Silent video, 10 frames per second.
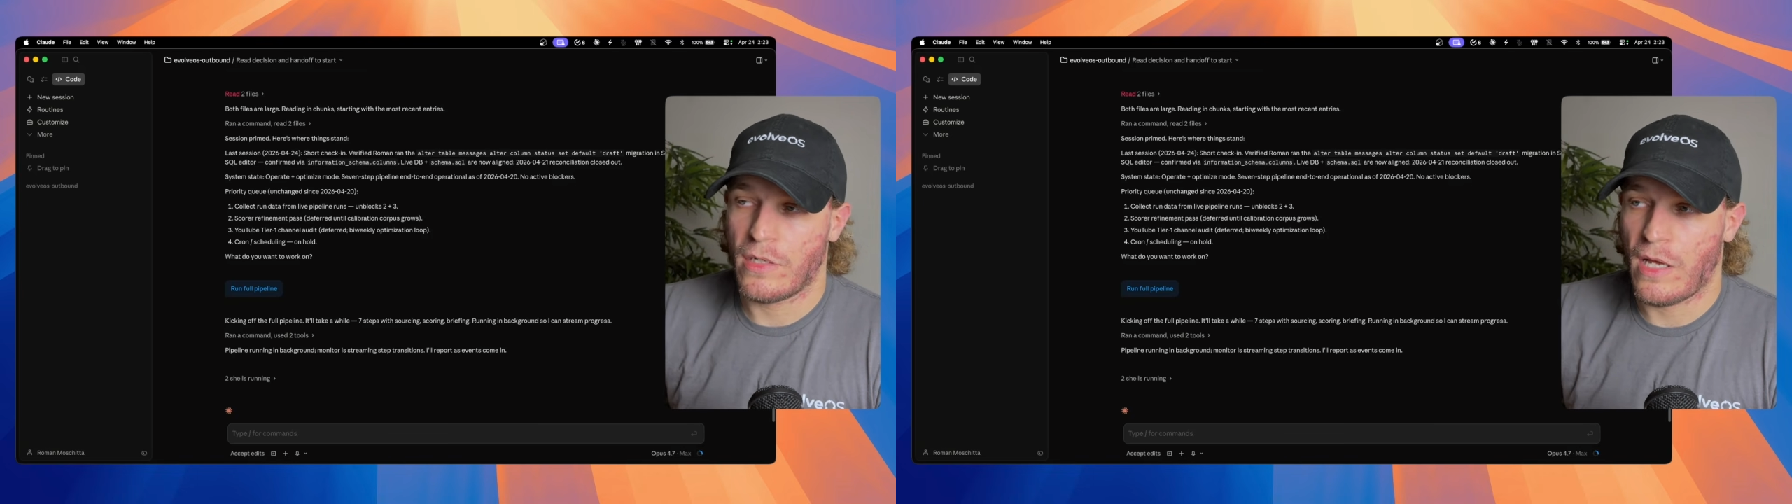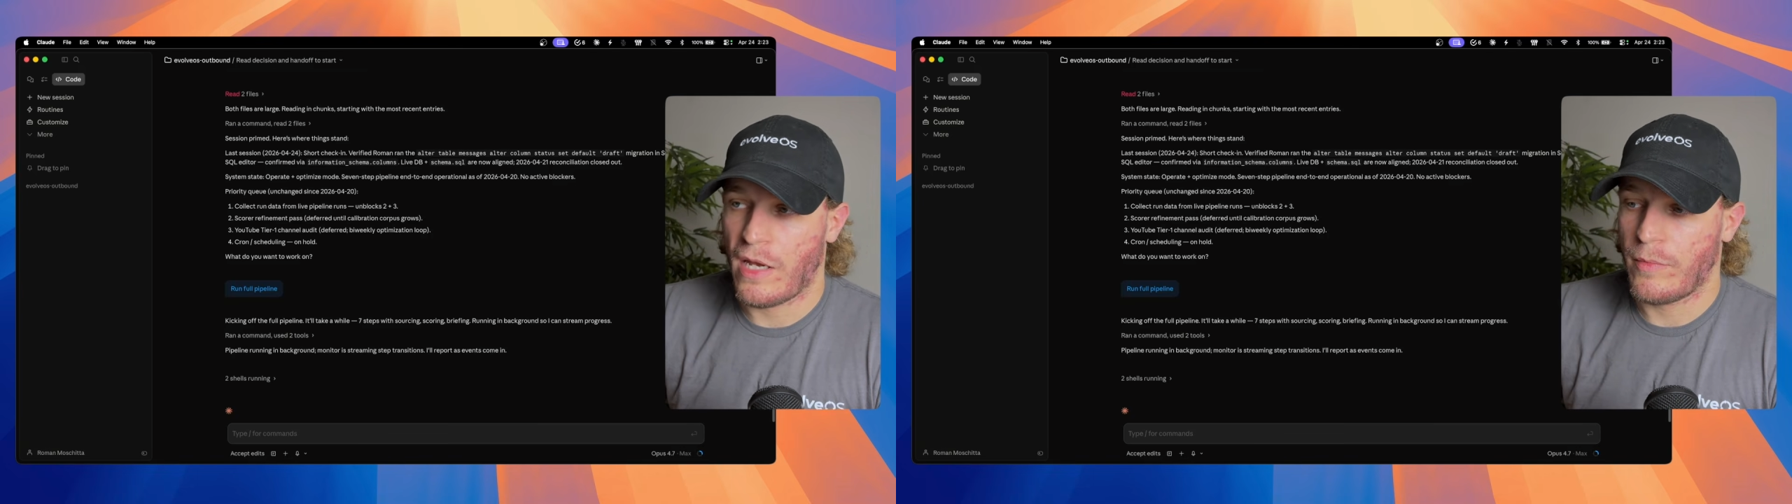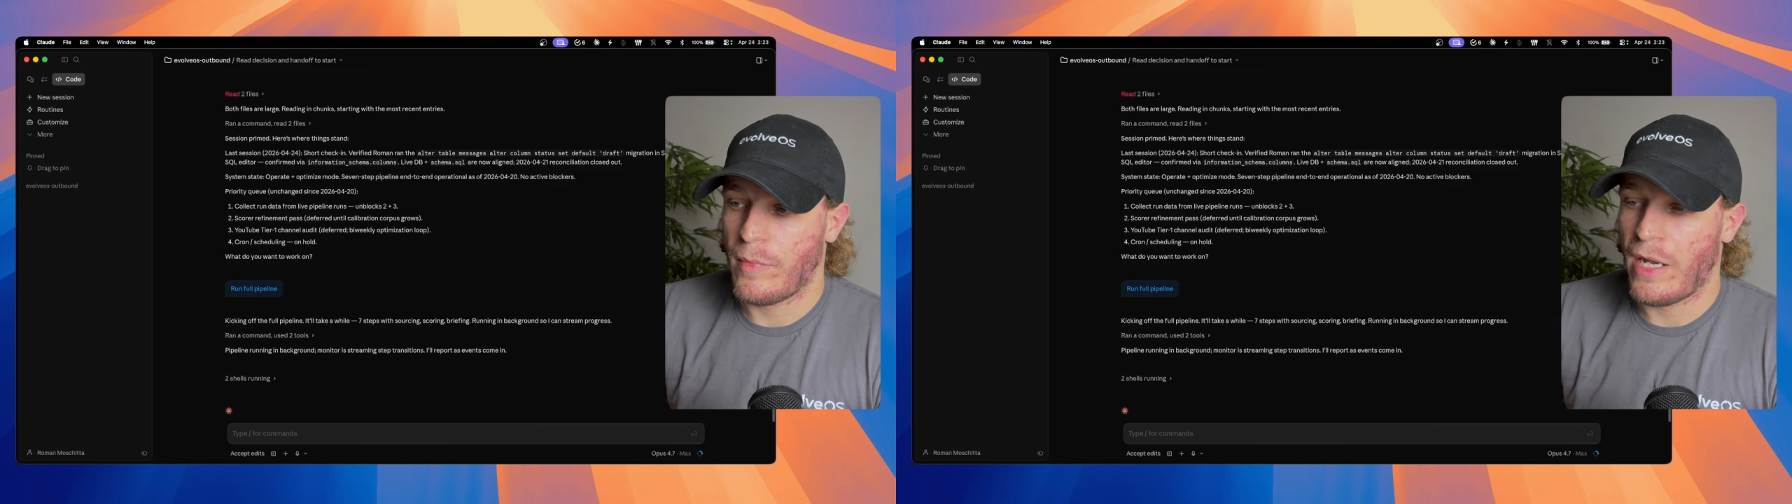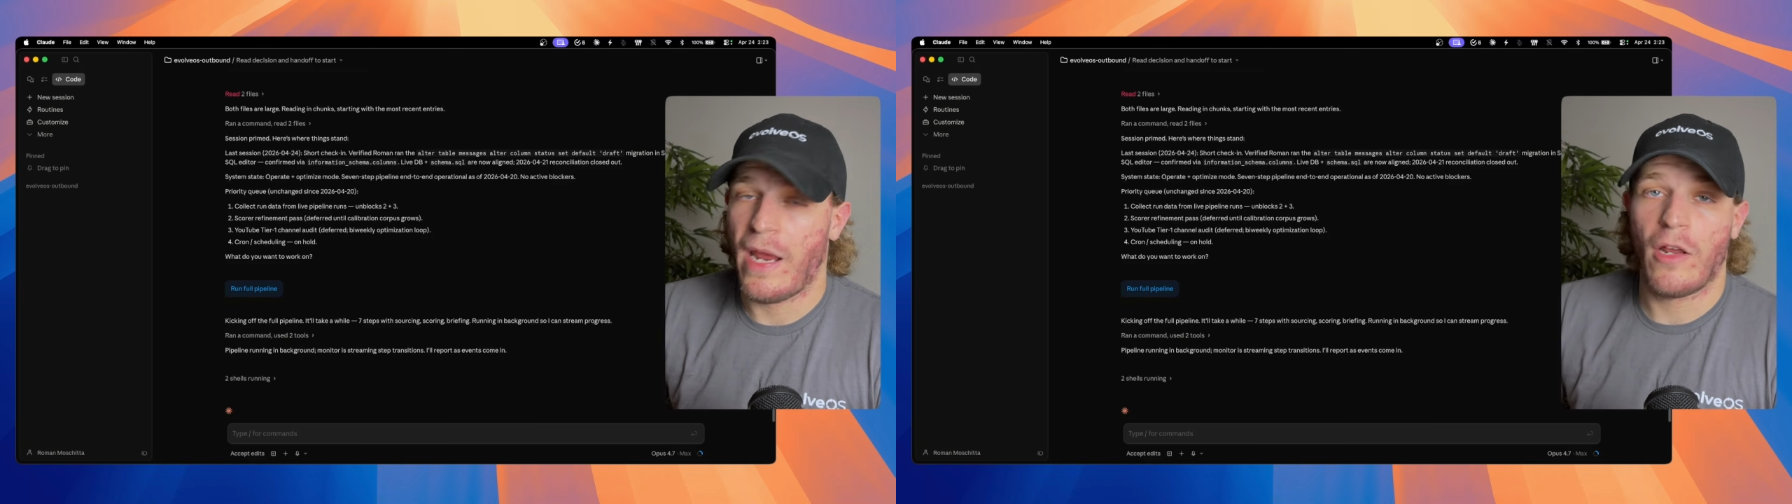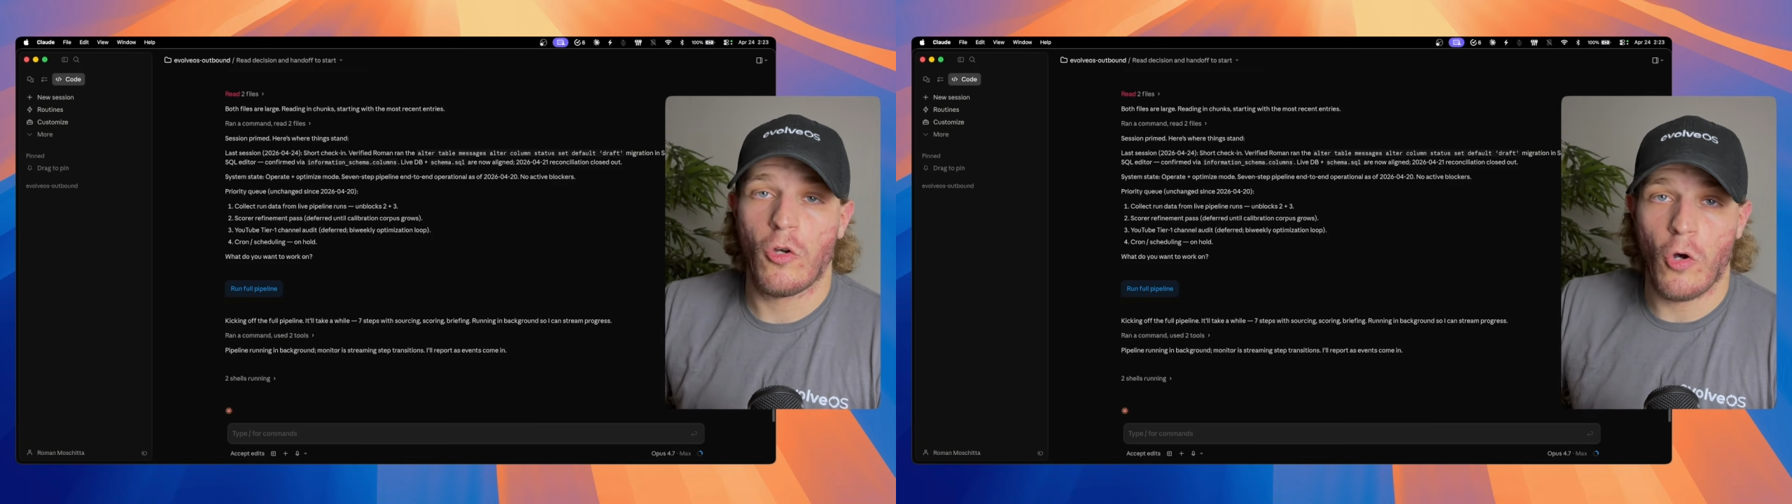document
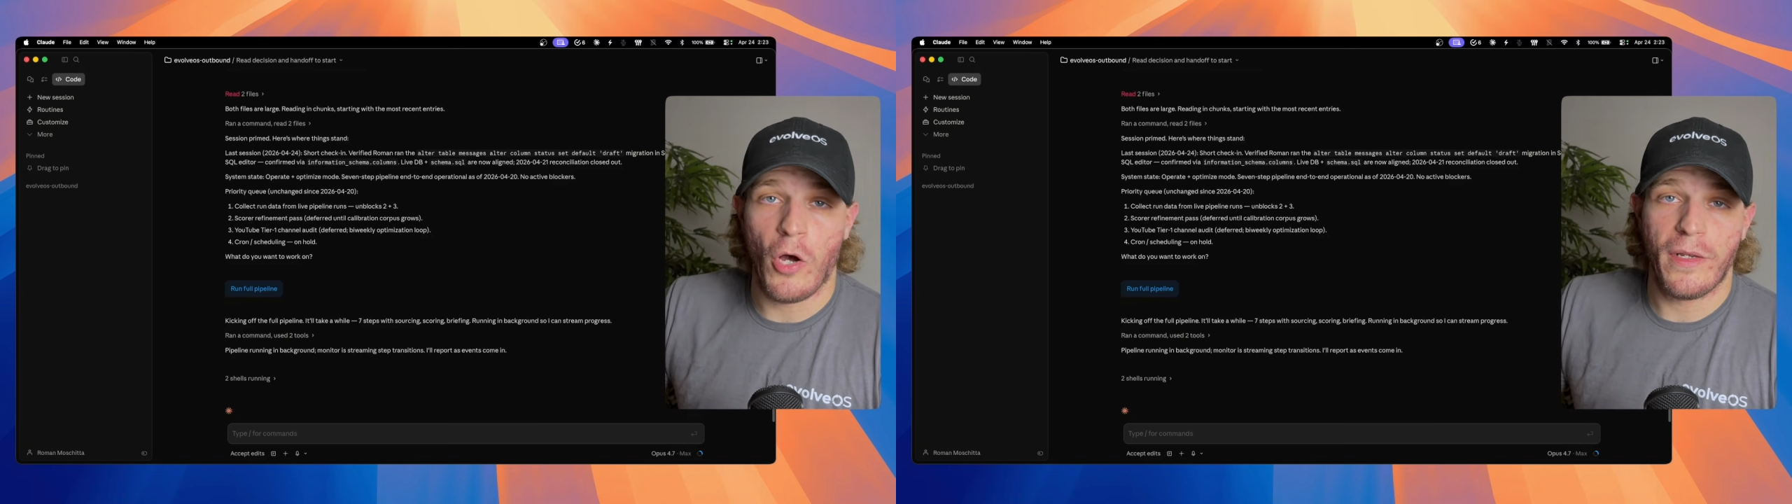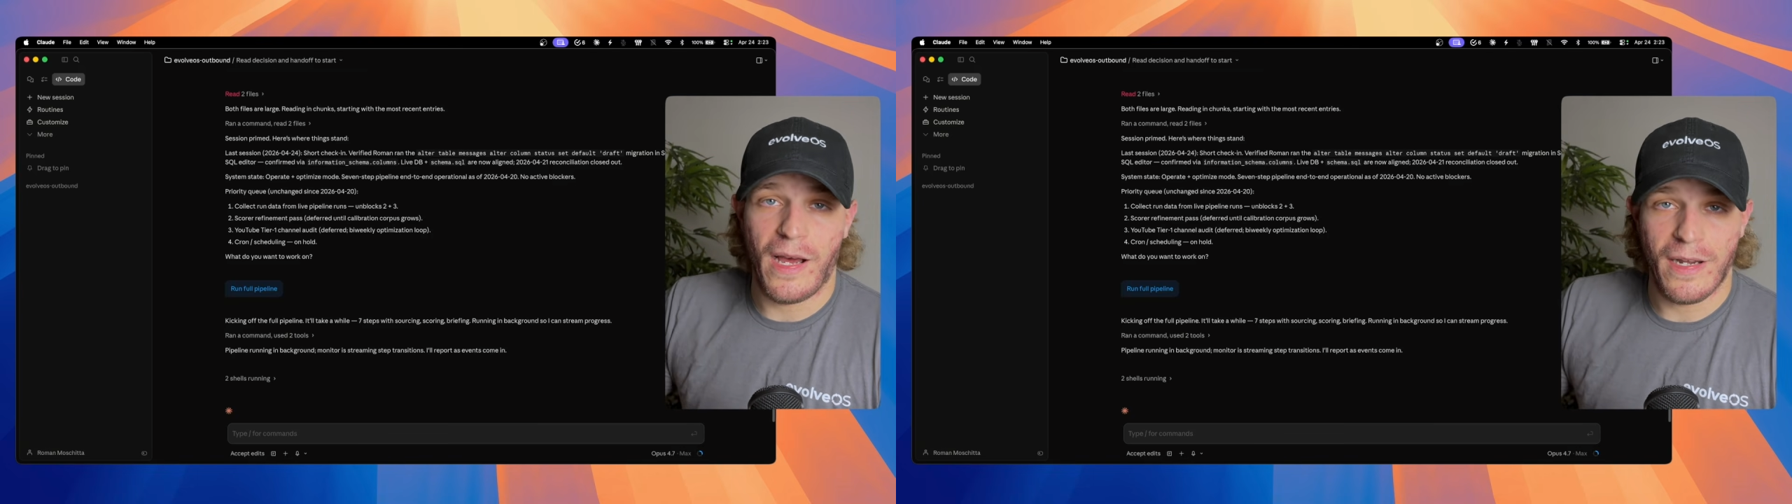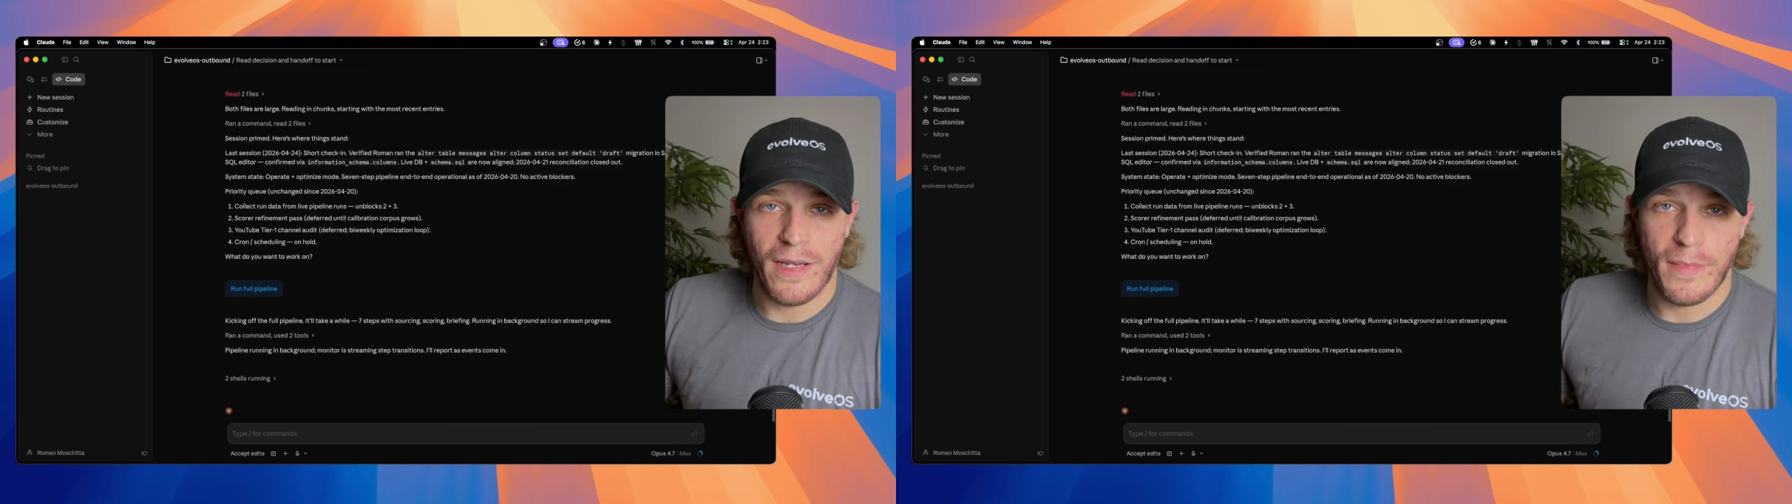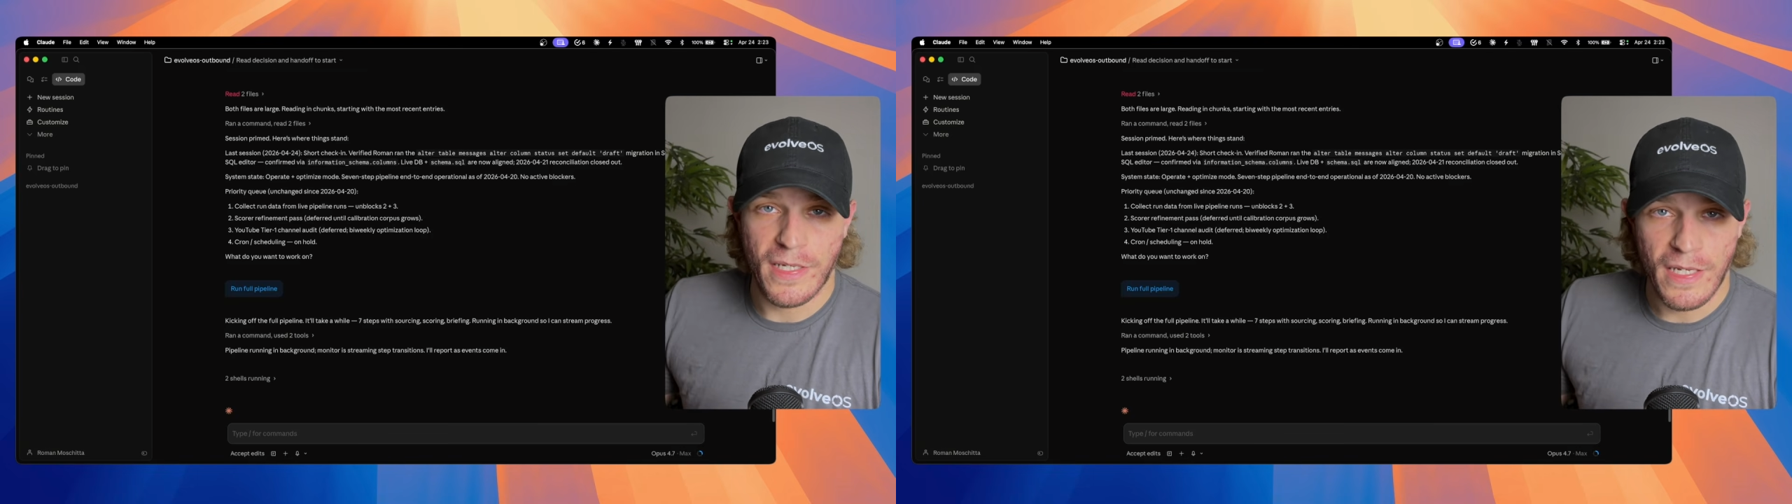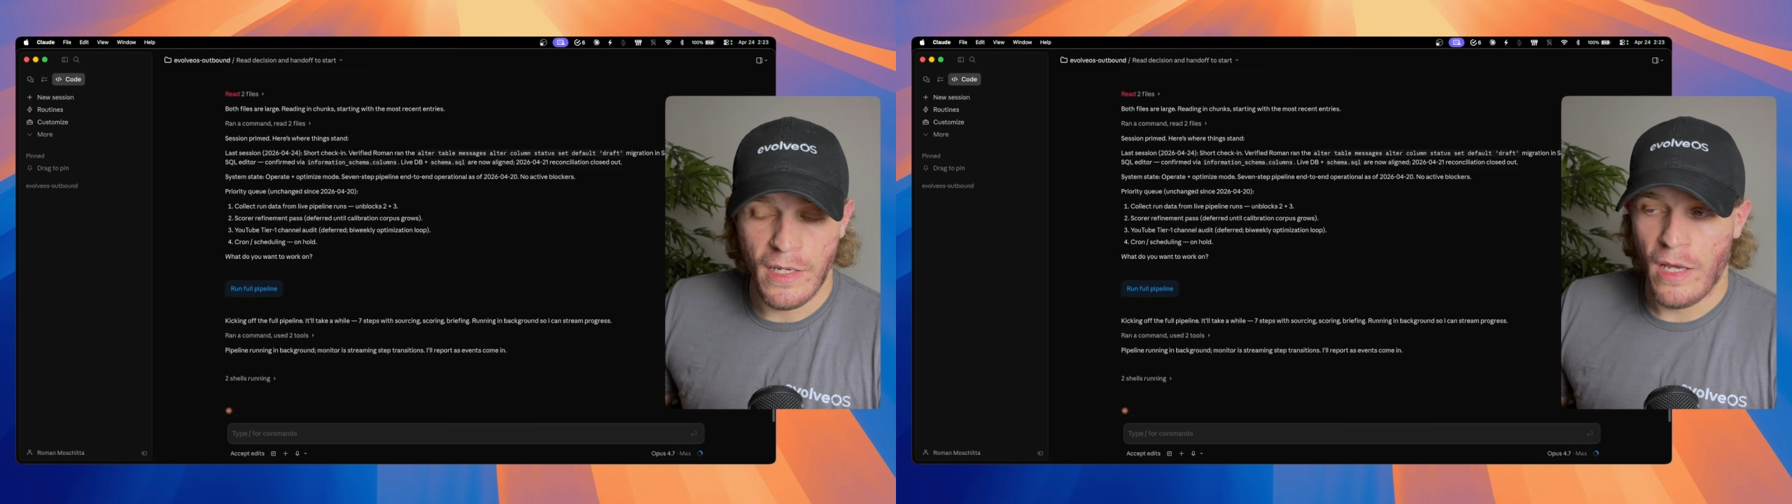and
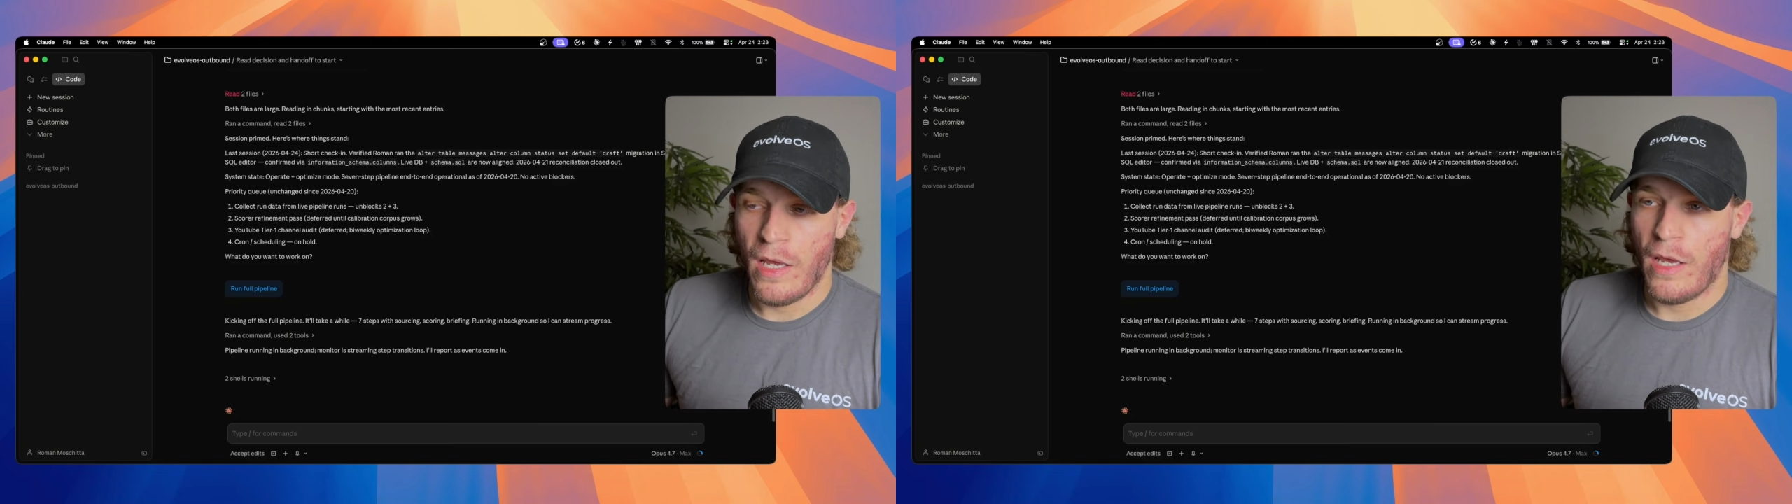Claude.md.